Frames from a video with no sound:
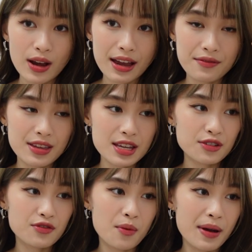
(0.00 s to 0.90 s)
I have this
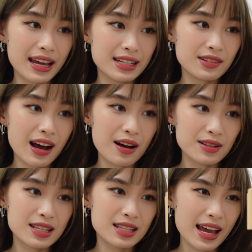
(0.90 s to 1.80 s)
from Etude House.
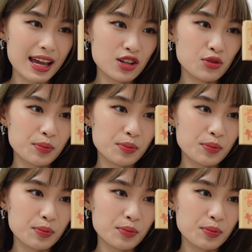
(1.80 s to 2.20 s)
This is the Etude